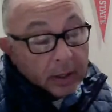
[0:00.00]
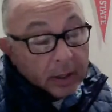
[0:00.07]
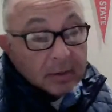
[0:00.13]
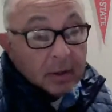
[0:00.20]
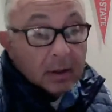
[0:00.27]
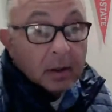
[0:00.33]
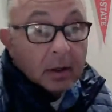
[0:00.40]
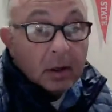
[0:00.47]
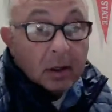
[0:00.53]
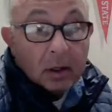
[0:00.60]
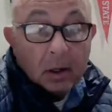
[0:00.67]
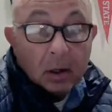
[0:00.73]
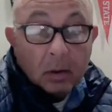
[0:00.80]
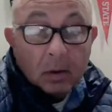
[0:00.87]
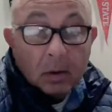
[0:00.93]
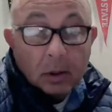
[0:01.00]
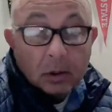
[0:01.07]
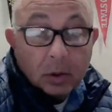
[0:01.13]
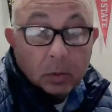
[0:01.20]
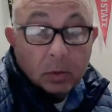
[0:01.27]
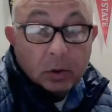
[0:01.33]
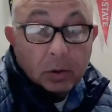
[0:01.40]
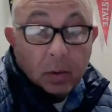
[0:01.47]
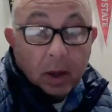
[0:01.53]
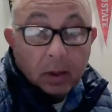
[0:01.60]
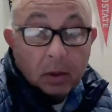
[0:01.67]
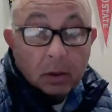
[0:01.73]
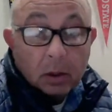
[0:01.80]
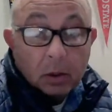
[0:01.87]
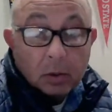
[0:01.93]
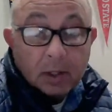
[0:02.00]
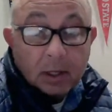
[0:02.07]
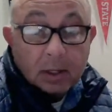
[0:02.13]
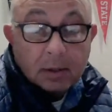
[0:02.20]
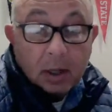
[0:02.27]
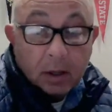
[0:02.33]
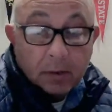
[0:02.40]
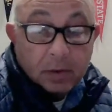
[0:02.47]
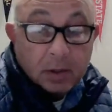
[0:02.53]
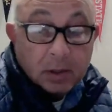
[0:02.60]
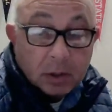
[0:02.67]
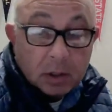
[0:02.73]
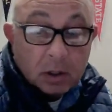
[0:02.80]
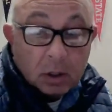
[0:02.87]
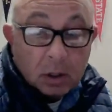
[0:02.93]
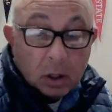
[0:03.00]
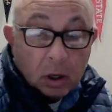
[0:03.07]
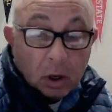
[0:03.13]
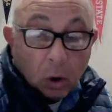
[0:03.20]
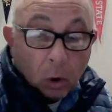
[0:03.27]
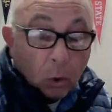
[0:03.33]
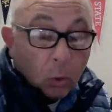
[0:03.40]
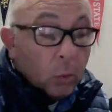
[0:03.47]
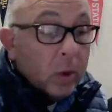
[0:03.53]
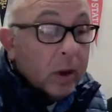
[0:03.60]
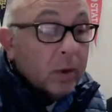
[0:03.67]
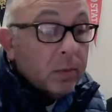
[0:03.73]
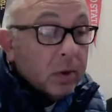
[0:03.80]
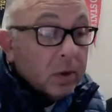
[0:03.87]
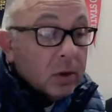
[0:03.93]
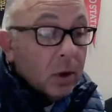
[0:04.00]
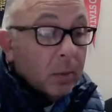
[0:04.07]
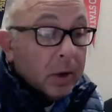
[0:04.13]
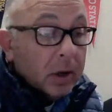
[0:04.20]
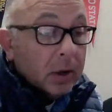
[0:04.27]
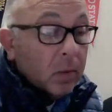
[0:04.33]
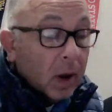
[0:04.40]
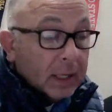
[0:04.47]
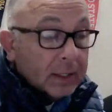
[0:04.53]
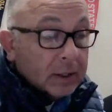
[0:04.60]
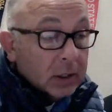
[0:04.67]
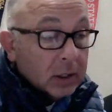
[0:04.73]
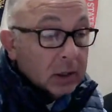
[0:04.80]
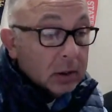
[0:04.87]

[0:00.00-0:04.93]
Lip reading: there you go. So would you rather lose on television or win with nobody watching?